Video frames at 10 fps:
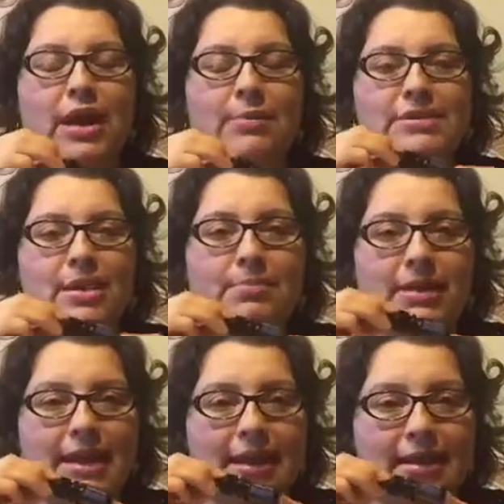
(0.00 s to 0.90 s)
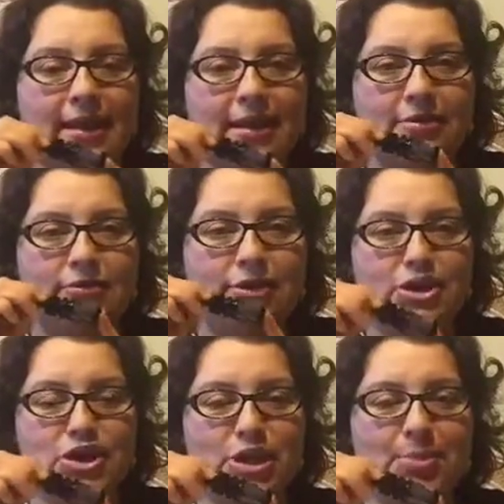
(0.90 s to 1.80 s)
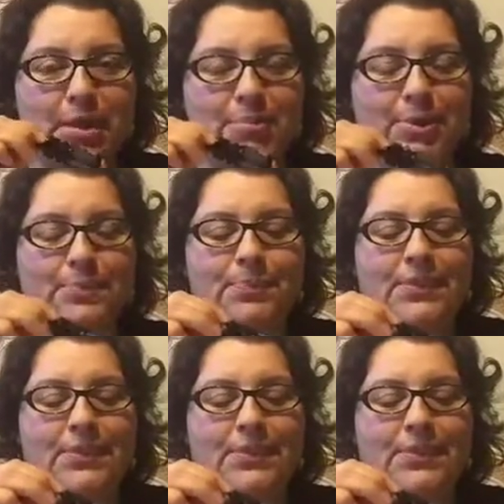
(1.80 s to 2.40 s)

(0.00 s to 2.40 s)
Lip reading: I was up late at night finishing a paper,